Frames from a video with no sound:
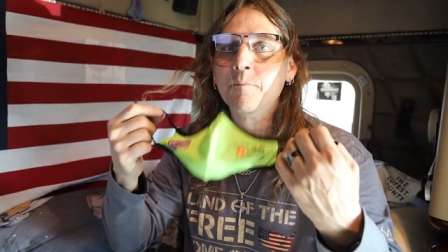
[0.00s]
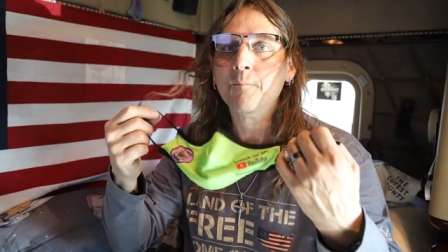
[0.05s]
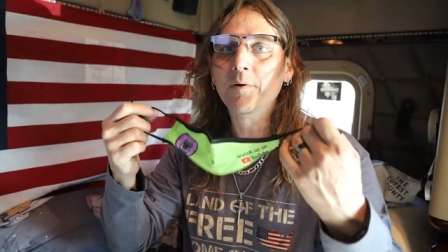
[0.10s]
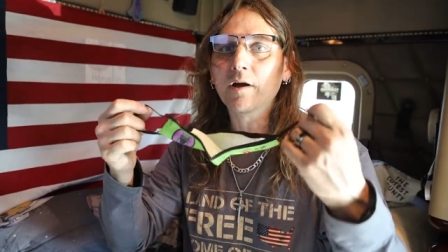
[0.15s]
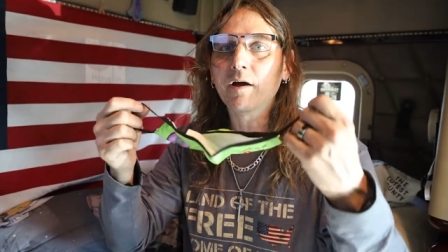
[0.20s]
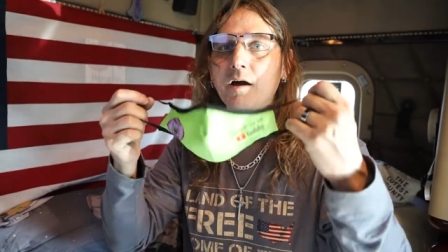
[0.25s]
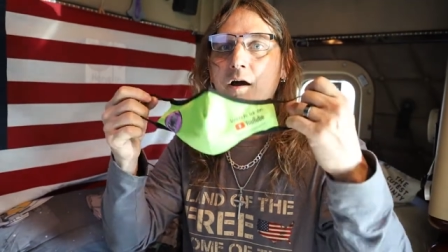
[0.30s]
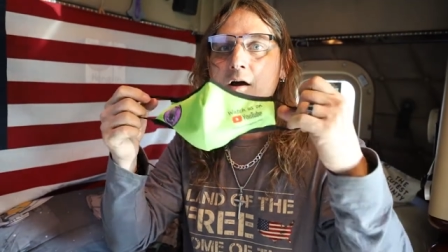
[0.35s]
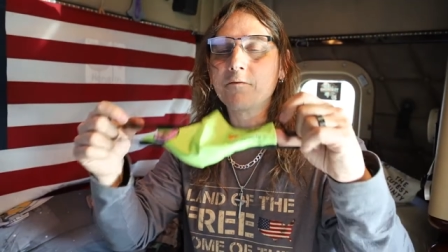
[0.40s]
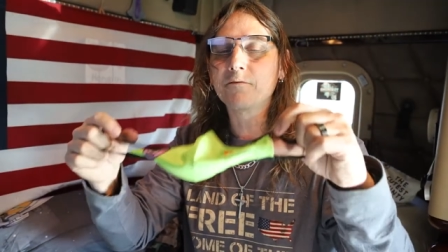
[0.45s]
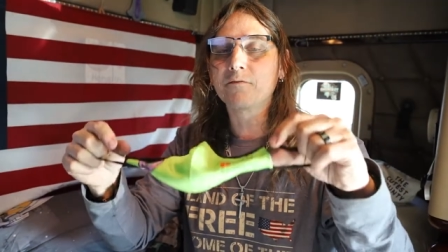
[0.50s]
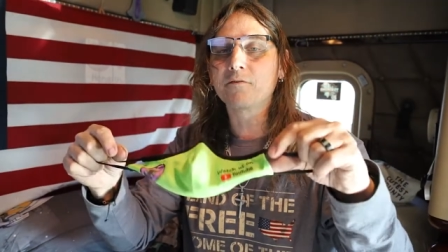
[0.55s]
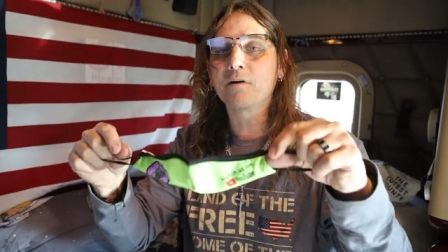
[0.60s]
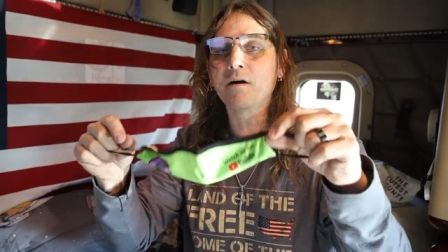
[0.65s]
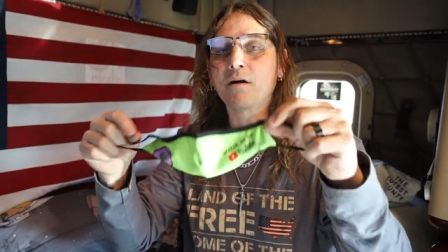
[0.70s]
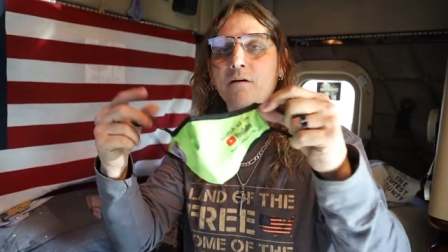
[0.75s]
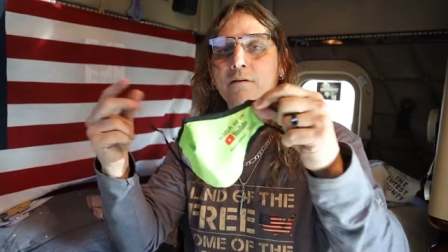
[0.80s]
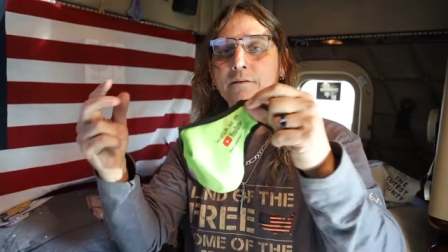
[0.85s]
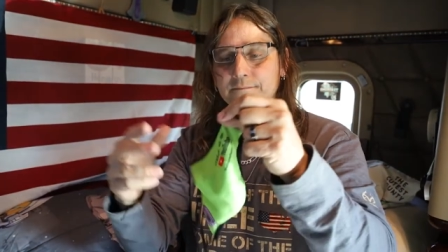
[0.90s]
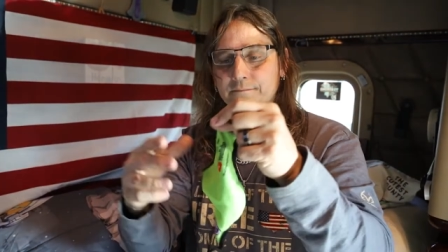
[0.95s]
But
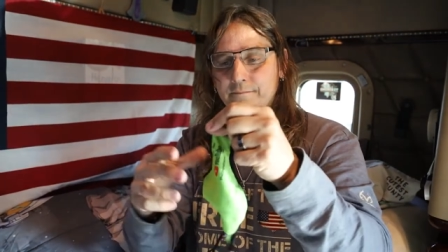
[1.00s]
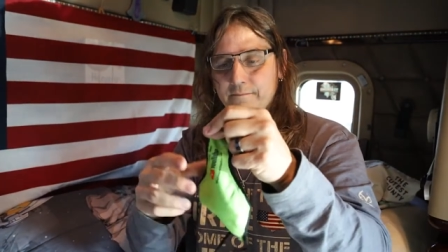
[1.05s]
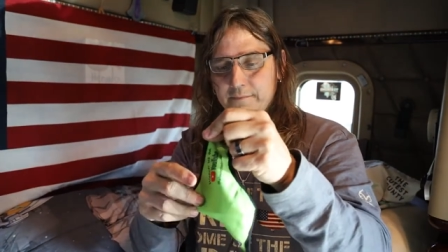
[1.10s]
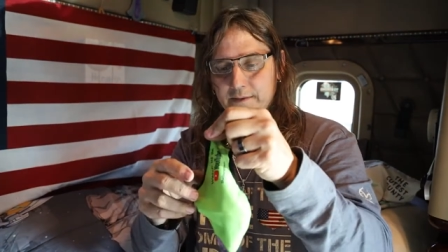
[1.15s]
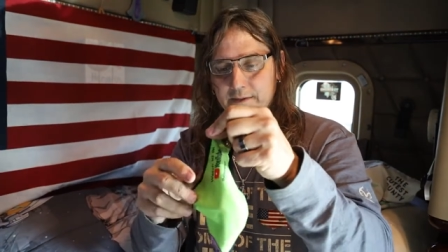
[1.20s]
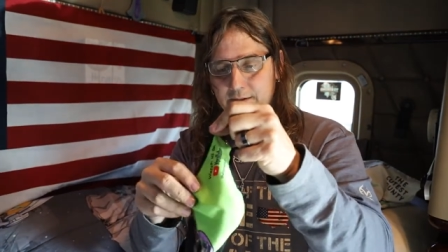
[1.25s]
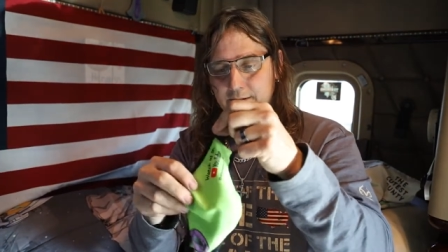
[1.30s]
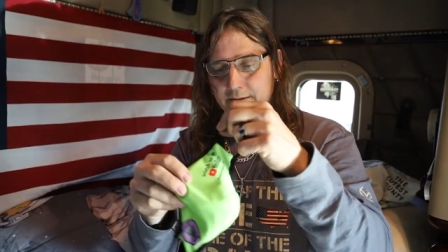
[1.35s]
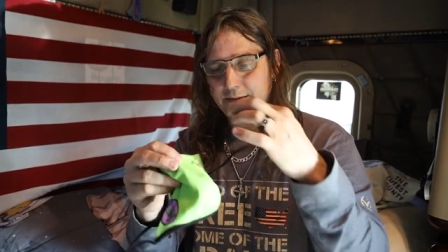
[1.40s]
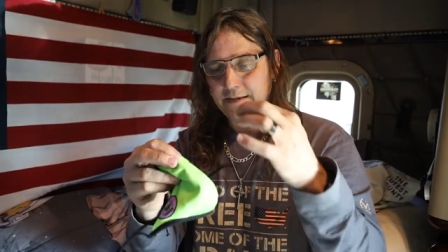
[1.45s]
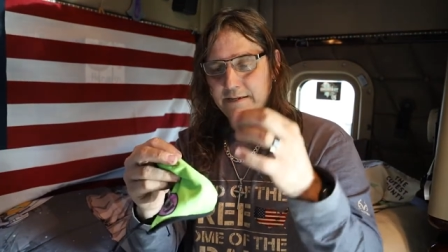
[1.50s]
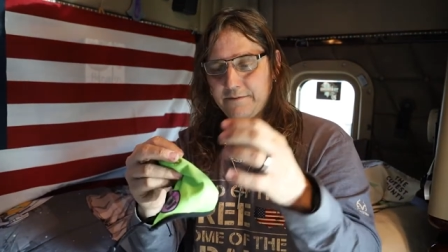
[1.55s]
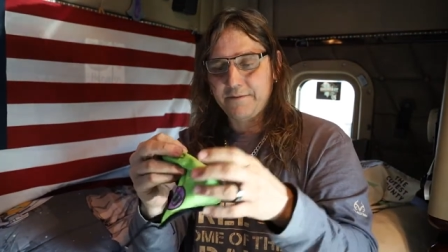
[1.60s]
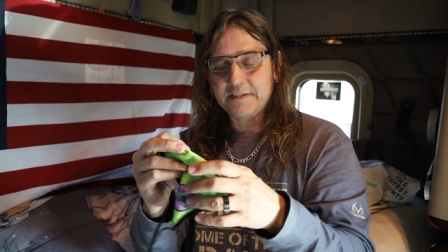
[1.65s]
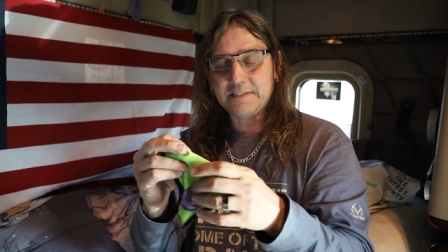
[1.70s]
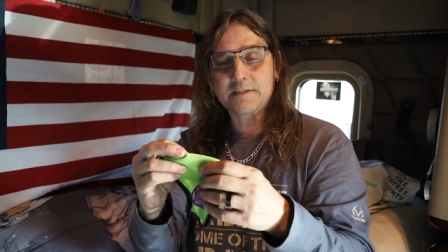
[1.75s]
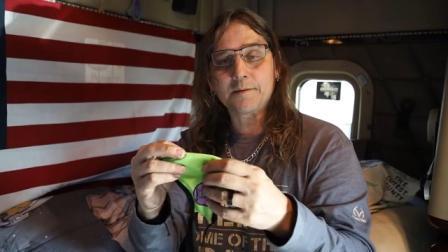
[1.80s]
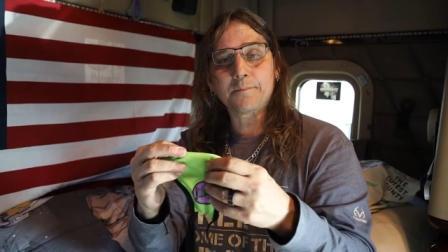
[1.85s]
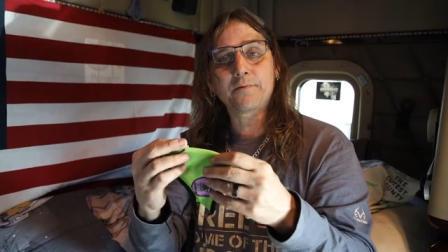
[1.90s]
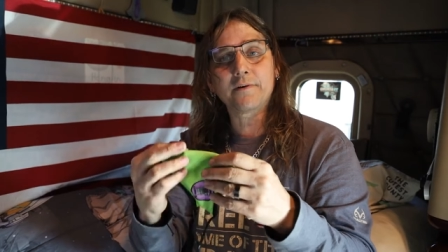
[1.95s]
overall,
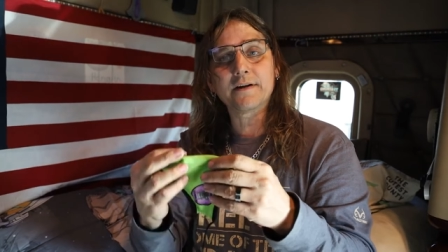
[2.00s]
these of